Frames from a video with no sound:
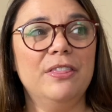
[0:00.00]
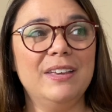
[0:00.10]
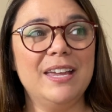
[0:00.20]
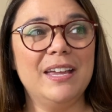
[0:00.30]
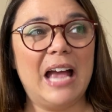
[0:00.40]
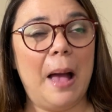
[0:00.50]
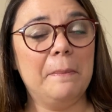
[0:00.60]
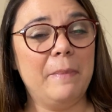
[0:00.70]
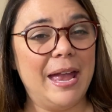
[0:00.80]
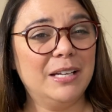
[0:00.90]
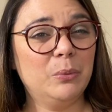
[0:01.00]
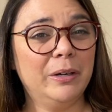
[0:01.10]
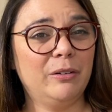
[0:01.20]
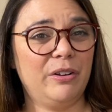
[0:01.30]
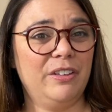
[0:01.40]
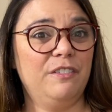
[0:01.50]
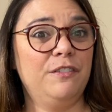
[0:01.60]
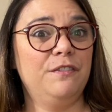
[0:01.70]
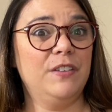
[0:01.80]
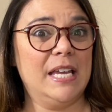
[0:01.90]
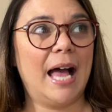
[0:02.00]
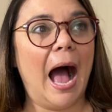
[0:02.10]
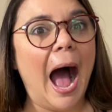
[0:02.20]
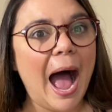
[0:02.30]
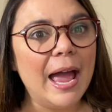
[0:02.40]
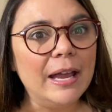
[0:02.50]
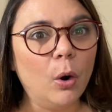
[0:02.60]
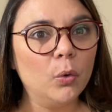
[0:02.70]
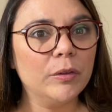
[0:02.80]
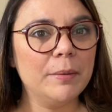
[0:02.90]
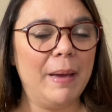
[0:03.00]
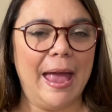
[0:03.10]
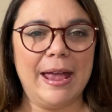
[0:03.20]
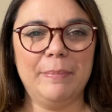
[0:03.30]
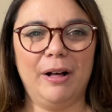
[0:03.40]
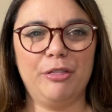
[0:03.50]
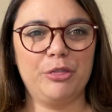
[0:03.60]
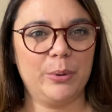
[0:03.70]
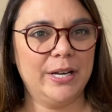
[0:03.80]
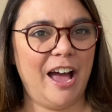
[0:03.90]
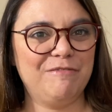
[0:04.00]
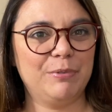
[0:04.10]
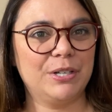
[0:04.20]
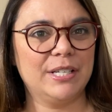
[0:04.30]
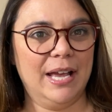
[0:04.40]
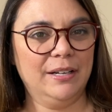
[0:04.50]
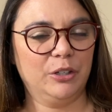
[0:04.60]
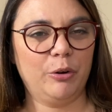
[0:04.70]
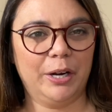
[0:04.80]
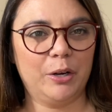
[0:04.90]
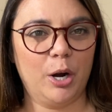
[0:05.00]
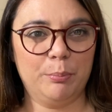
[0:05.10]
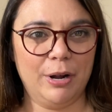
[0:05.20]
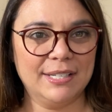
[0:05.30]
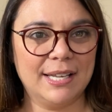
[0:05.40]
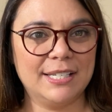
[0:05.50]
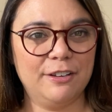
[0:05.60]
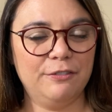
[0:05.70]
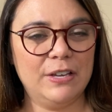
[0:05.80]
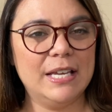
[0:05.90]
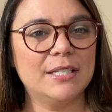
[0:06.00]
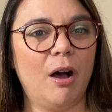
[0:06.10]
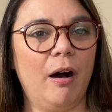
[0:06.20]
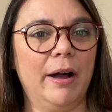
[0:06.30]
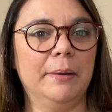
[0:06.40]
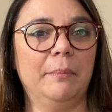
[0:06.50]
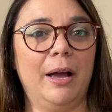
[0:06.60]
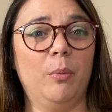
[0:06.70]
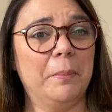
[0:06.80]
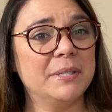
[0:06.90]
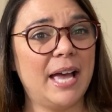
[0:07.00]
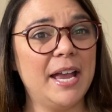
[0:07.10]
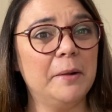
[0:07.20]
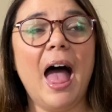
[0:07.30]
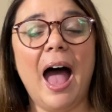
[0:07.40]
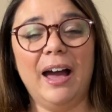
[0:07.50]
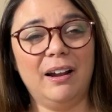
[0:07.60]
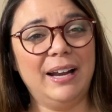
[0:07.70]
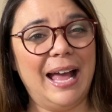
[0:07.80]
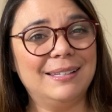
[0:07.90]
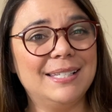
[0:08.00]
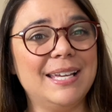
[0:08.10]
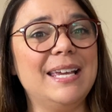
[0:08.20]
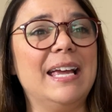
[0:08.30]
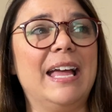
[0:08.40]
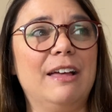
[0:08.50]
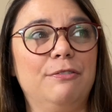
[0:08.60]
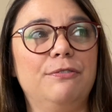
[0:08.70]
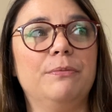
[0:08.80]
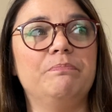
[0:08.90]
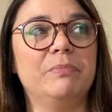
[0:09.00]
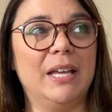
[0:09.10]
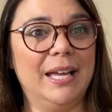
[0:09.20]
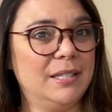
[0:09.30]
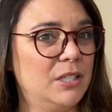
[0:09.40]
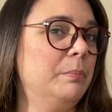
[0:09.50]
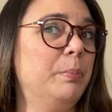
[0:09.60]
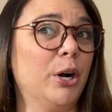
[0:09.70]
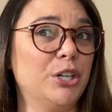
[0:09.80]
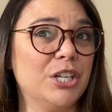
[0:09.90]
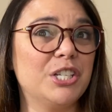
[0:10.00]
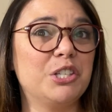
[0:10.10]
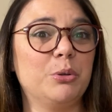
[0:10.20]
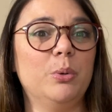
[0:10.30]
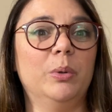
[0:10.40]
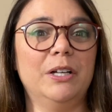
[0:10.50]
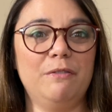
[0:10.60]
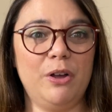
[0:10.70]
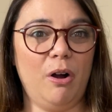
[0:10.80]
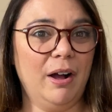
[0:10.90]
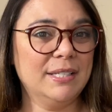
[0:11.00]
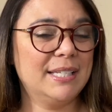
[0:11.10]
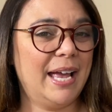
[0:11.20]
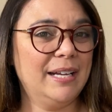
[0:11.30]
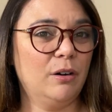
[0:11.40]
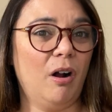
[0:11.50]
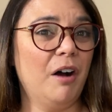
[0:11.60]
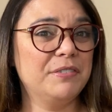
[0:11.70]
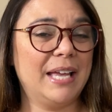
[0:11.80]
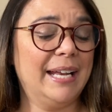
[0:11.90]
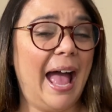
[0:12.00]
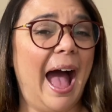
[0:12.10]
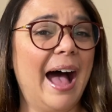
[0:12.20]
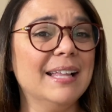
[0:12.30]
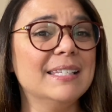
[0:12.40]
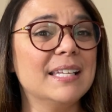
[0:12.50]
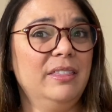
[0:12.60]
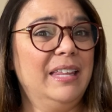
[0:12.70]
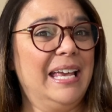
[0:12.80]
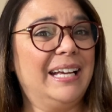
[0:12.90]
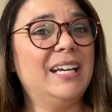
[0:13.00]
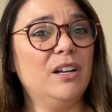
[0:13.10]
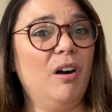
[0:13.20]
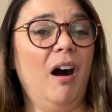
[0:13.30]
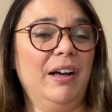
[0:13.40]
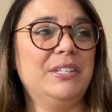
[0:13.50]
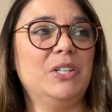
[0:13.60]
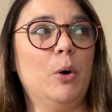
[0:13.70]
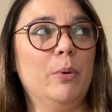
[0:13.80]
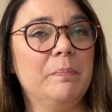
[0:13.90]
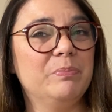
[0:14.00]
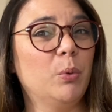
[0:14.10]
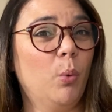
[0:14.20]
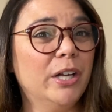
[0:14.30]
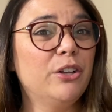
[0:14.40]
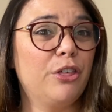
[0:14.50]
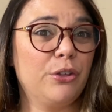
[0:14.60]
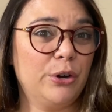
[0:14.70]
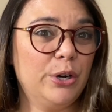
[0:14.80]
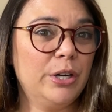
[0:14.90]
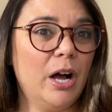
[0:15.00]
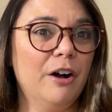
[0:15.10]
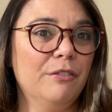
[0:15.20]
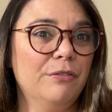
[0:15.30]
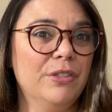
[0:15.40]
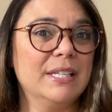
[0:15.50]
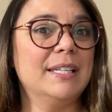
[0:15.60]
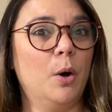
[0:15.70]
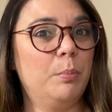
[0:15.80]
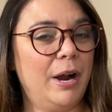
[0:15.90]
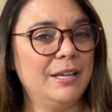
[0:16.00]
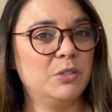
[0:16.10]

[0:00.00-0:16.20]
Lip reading: The main one are the fees. I only pay about 3.5% in credit card processing fees on my website. And on Etsy, if it's purchased through one of their on-site or off-site ads, it can cost almost 1/3 of the sell price.